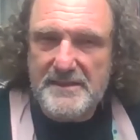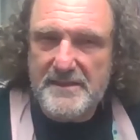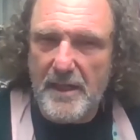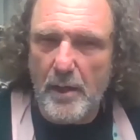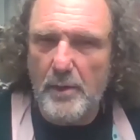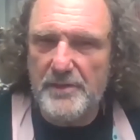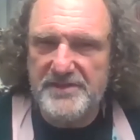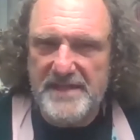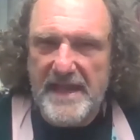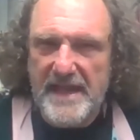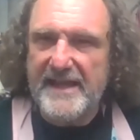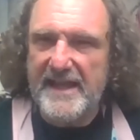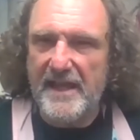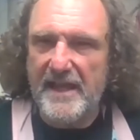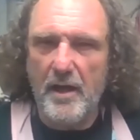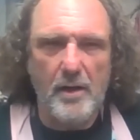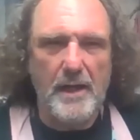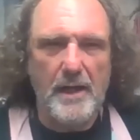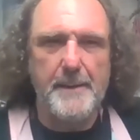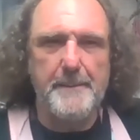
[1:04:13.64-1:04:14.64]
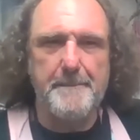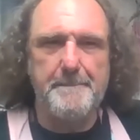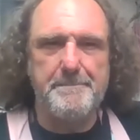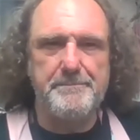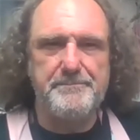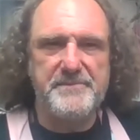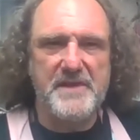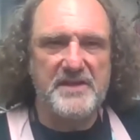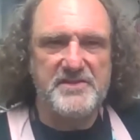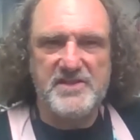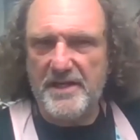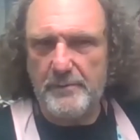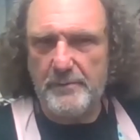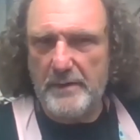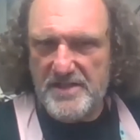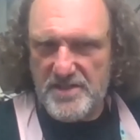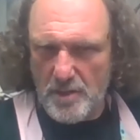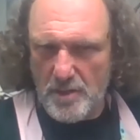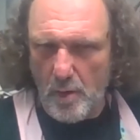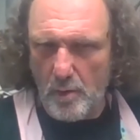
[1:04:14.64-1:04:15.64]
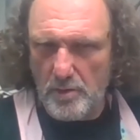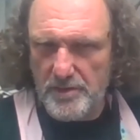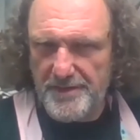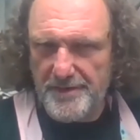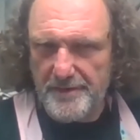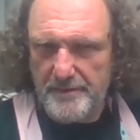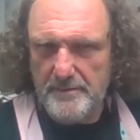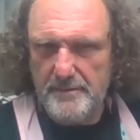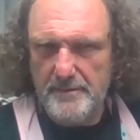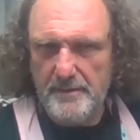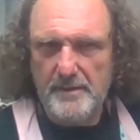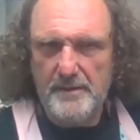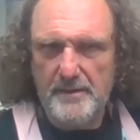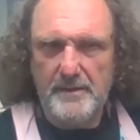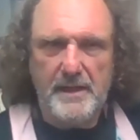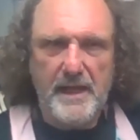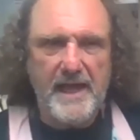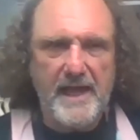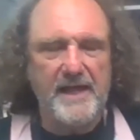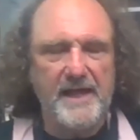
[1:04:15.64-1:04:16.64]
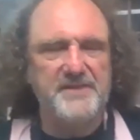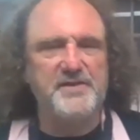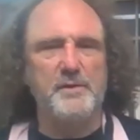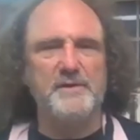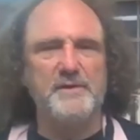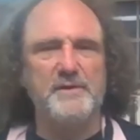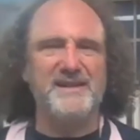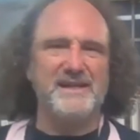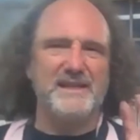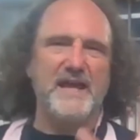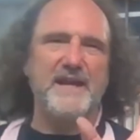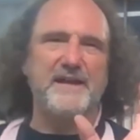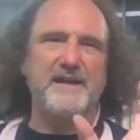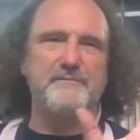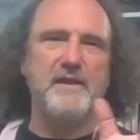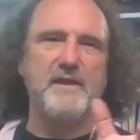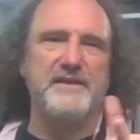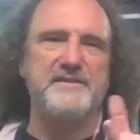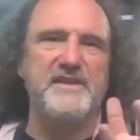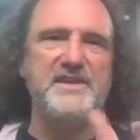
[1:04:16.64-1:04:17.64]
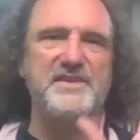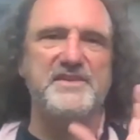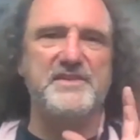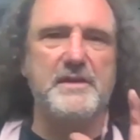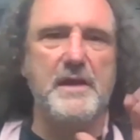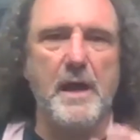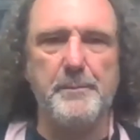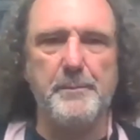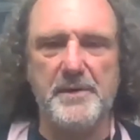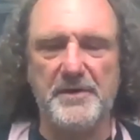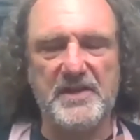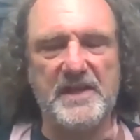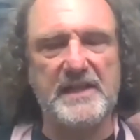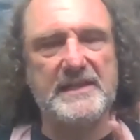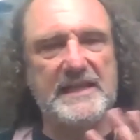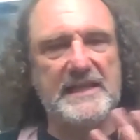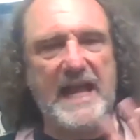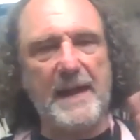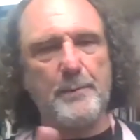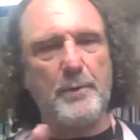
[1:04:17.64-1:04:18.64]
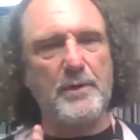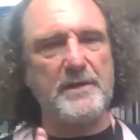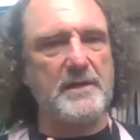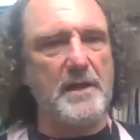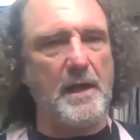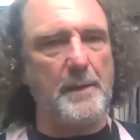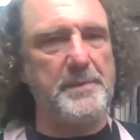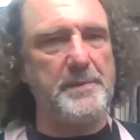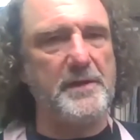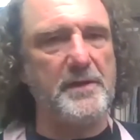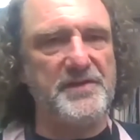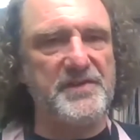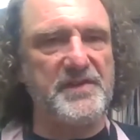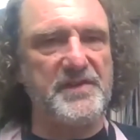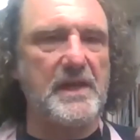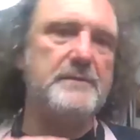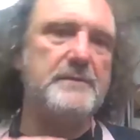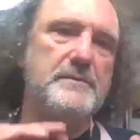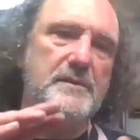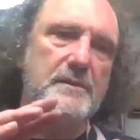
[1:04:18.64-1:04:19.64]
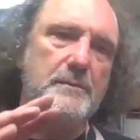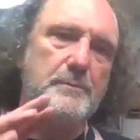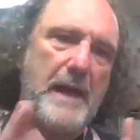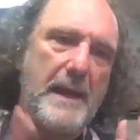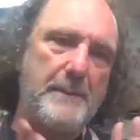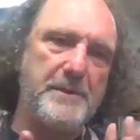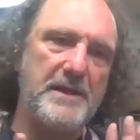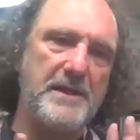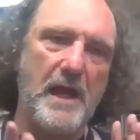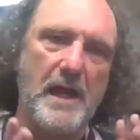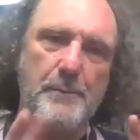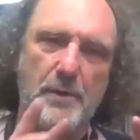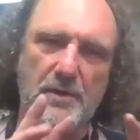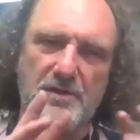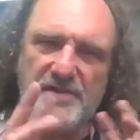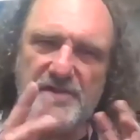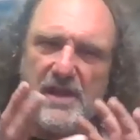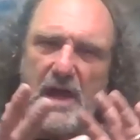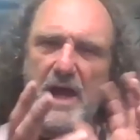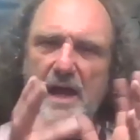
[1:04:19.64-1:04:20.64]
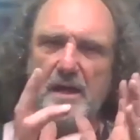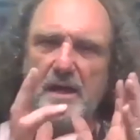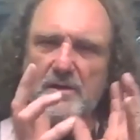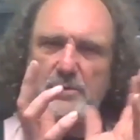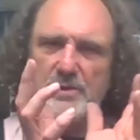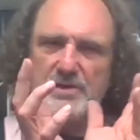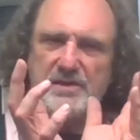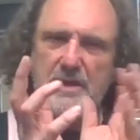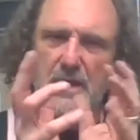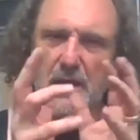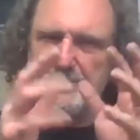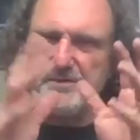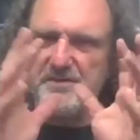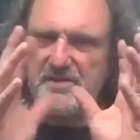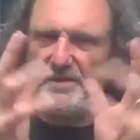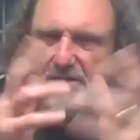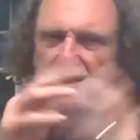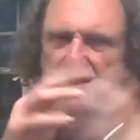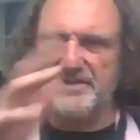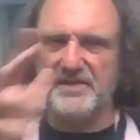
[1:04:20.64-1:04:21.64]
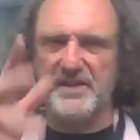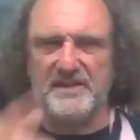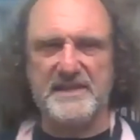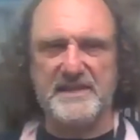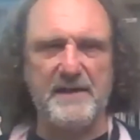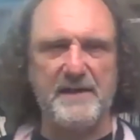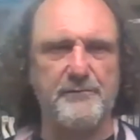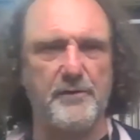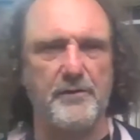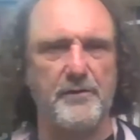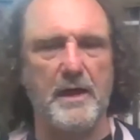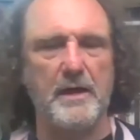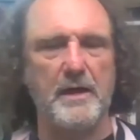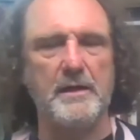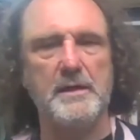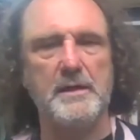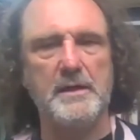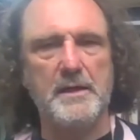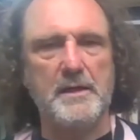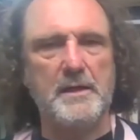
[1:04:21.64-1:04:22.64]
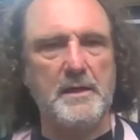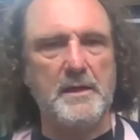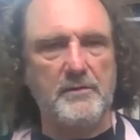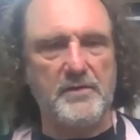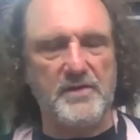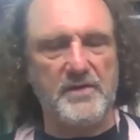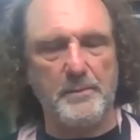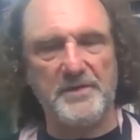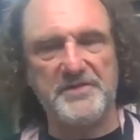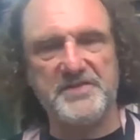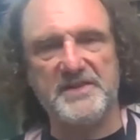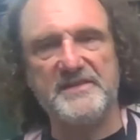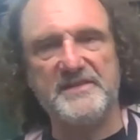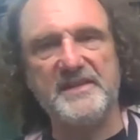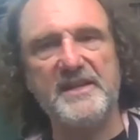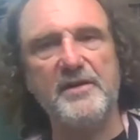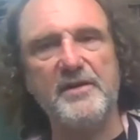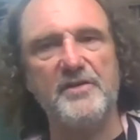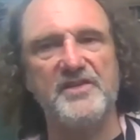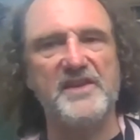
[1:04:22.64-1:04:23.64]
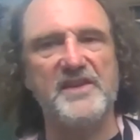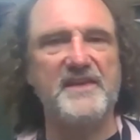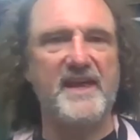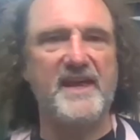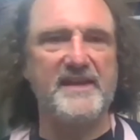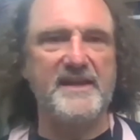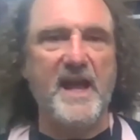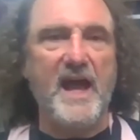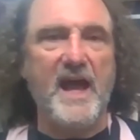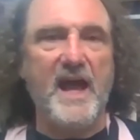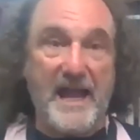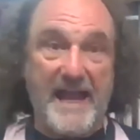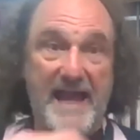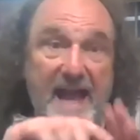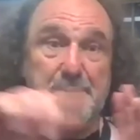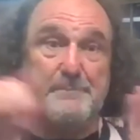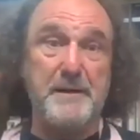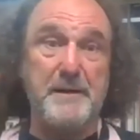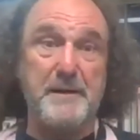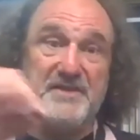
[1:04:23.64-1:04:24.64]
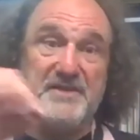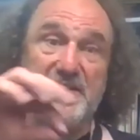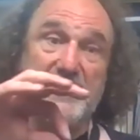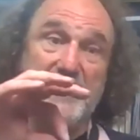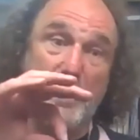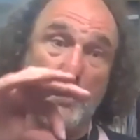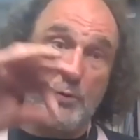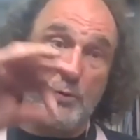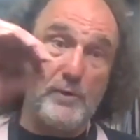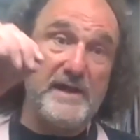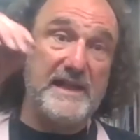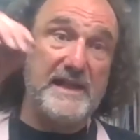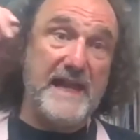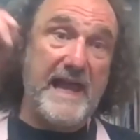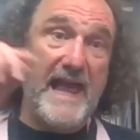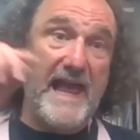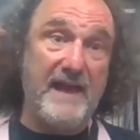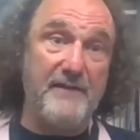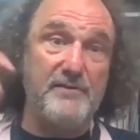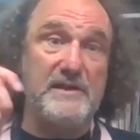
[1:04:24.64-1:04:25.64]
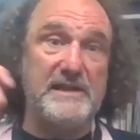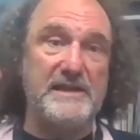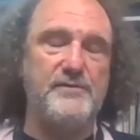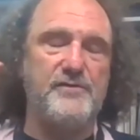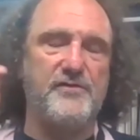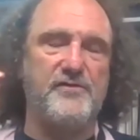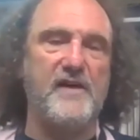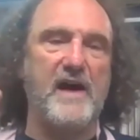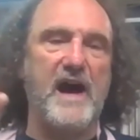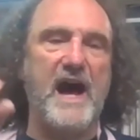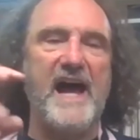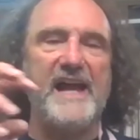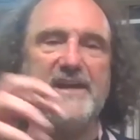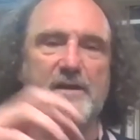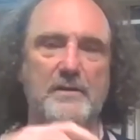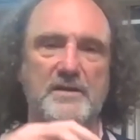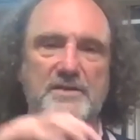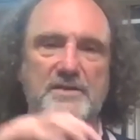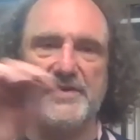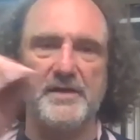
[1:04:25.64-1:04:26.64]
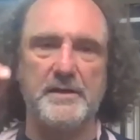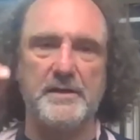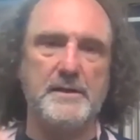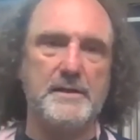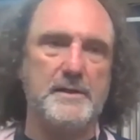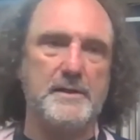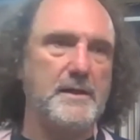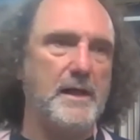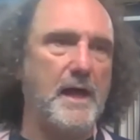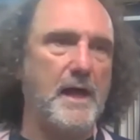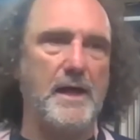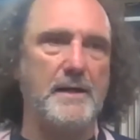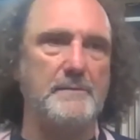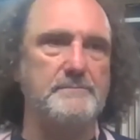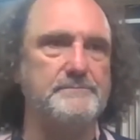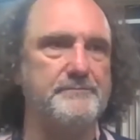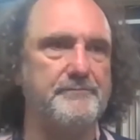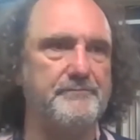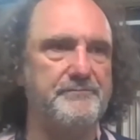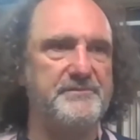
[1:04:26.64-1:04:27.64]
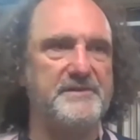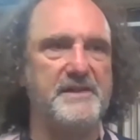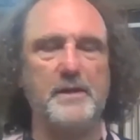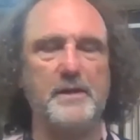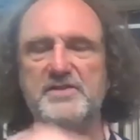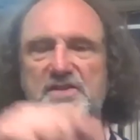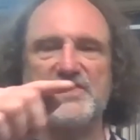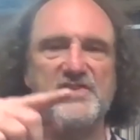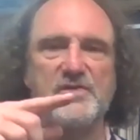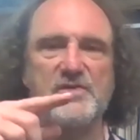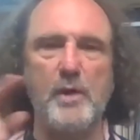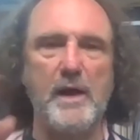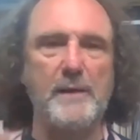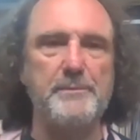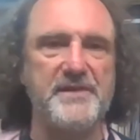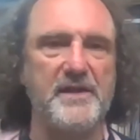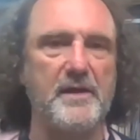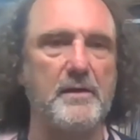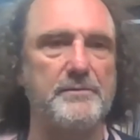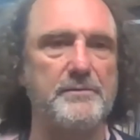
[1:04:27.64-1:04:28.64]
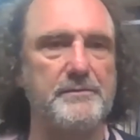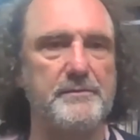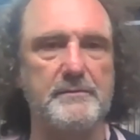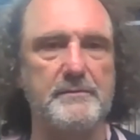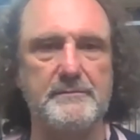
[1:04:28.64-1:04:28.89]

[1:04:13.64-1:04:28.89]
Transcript: a decade or a generation older. And so I did a lot of these elaborate cup hilts and Pappenheimer style with cups and things like that for the Musketeers. And then I had basically a really heavily filed, just swept hilt